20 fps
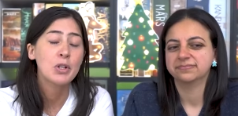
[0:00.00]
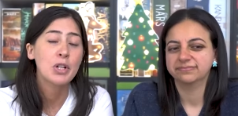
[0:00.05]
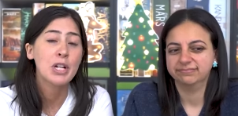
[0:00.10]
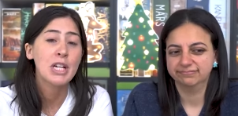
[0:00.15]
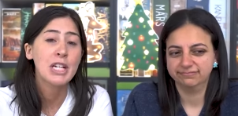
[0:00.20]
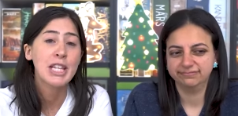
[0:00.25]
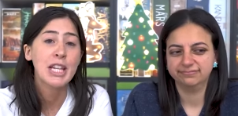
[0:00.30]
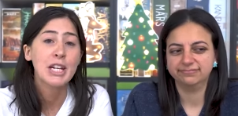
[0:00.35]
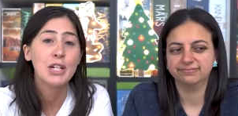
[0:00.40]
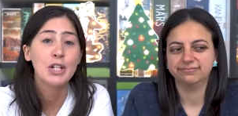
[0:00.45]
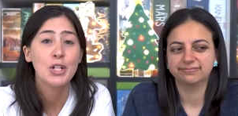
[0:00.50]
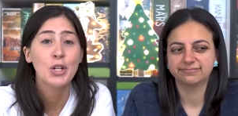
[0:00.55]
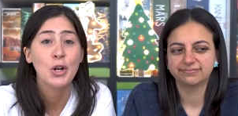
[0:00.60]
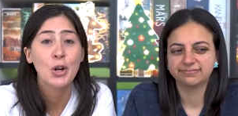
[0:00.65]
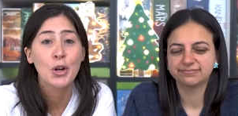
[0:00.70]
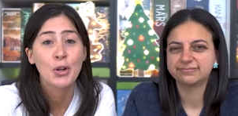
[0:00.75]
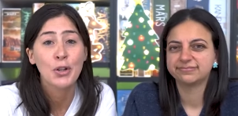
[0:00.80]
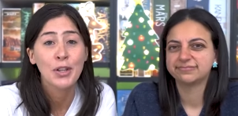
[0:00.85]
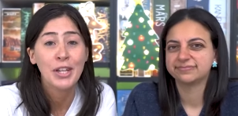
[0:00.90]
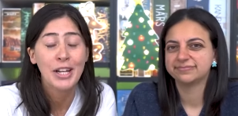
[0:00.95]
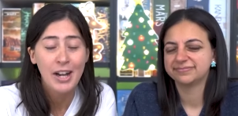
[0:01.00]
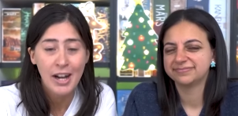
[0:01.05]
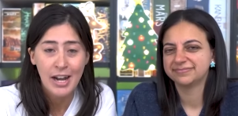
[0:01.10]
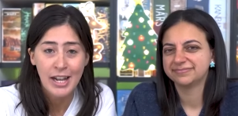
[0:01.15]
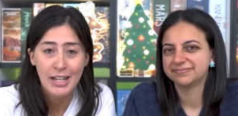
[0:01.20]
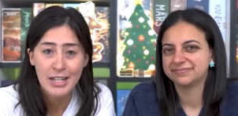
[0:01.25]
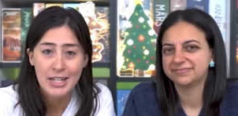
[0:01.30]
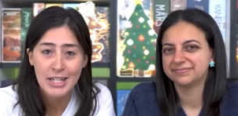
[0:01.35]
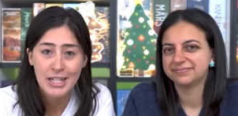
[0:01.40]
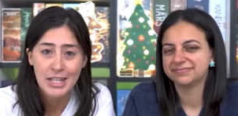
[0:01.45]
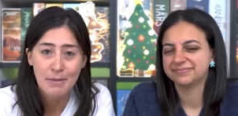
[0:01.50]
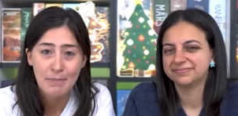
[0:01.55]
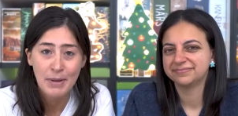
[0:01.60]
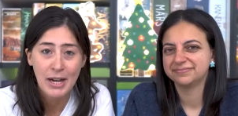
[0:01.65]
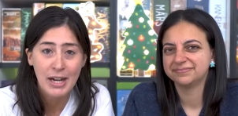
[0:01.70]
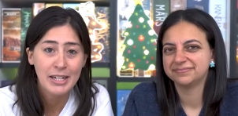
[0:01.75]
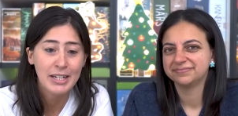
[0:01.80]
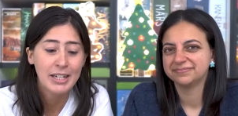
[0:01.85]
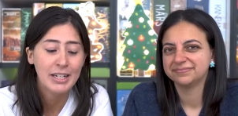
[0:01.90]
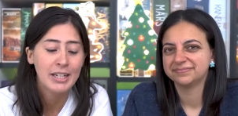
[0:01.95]
Speaker 1: trees that hmm. are shown on the islands in the
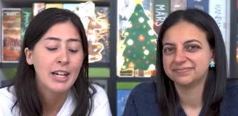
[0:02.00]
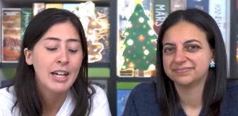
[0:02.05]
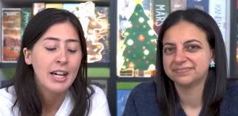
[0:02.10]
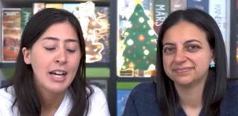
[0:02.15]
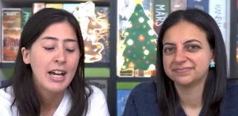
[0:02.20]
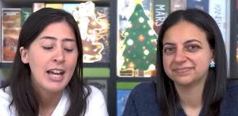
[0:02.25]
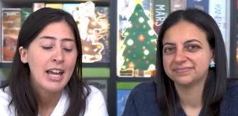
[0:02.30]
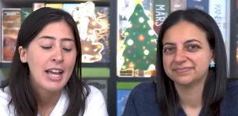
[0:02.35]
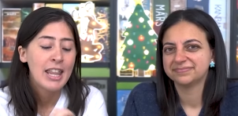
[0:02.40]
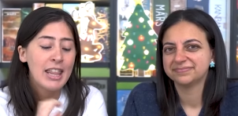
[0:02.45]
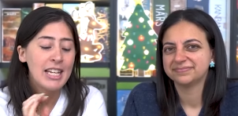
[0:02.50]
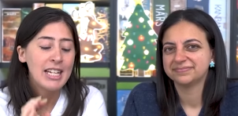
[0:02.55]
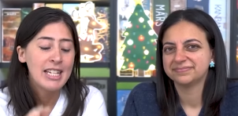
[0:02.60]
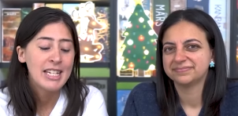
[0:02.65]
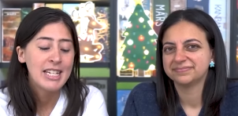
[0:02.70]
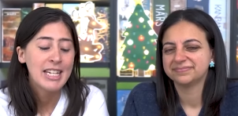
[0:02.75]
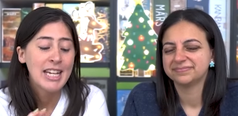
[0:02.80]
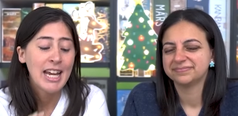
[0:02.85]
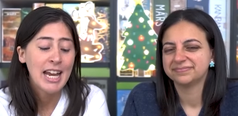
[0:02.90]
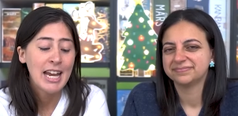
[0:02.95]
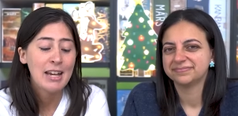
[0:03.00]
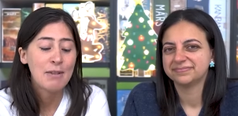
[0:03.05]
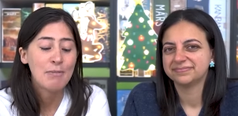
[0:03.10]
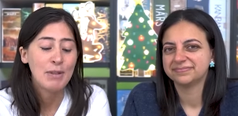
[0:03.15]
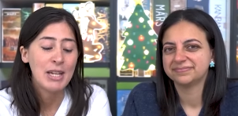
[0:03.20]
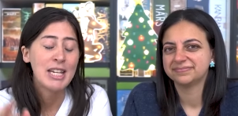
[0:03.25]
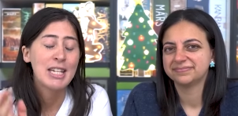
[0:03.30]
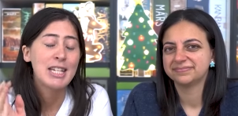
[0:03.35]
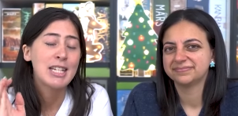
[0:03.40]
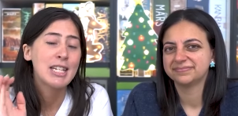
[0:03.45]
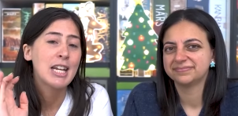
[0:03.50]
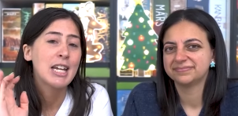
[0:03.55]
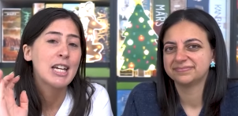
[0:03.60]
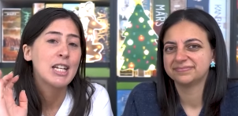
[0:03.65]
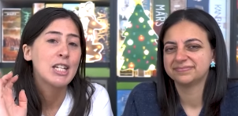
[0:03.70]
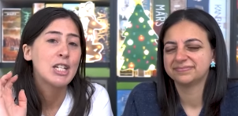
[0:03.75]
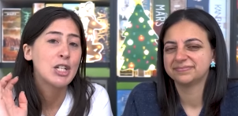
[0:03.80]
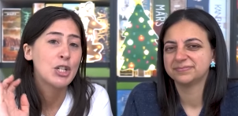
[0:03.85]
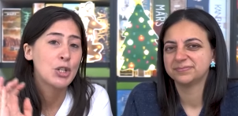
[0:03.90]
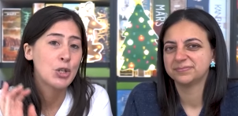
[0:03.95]
market. This game is
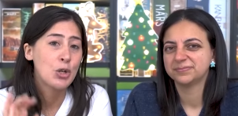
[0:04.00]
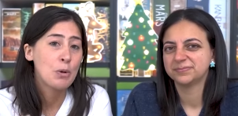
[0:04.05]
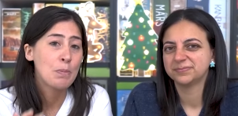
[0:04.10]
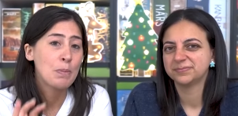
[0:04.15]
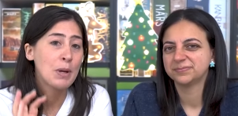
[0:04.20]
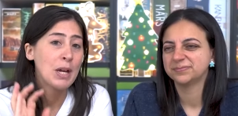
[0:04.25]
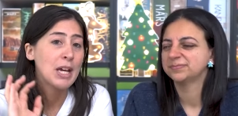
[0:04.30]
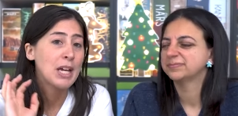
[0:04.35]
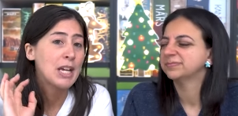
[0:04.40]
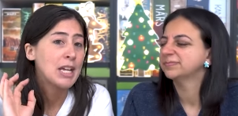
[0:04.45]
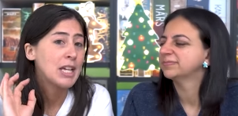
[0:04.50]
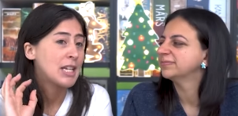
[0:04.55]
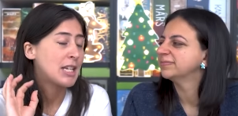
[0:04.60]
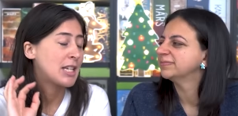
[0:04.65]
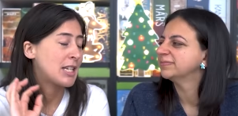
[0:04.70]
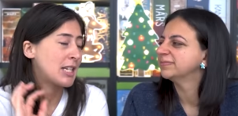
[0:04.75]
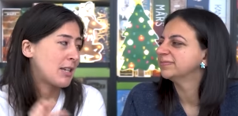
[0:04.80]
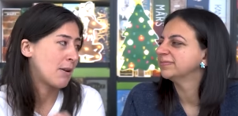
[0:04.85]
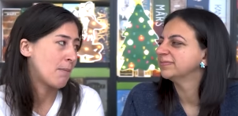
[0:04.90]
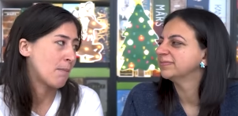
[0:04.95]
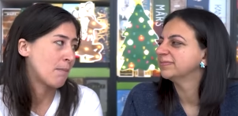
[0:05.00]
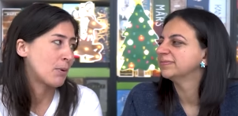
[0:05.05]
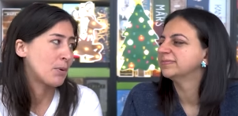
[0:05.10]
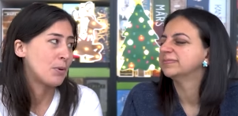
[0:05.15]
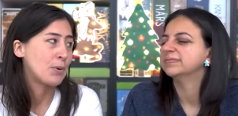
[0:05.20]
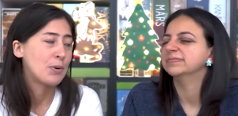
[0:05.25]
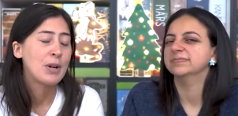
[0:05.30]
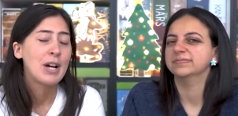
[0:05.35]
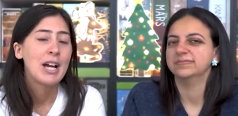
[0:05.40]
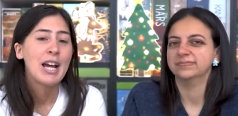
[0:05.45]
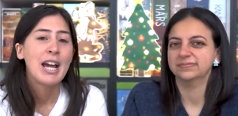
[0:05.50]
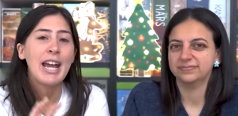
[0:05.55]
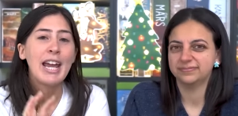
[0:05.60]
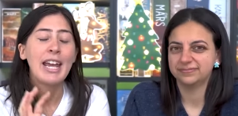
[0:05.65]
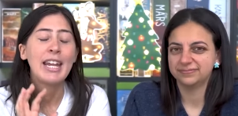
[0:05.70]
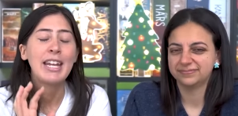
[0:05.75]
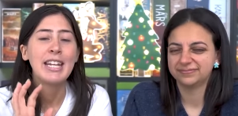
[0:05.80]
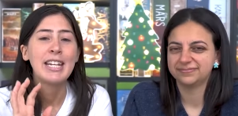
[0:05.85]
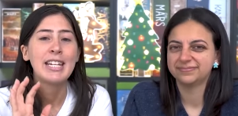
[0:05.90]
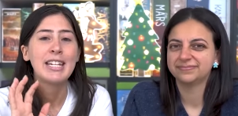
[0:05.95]
super simple. Mm-hmm.
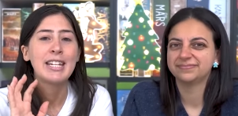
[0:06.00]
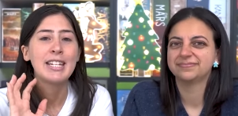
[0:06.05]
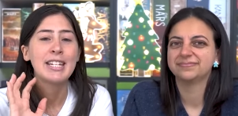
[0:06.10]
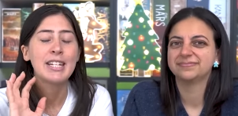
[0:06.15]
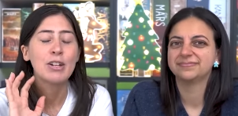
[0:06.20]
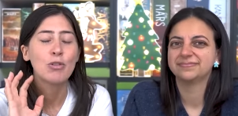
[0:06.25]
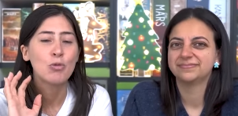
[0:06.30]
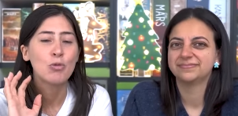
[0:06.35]
It is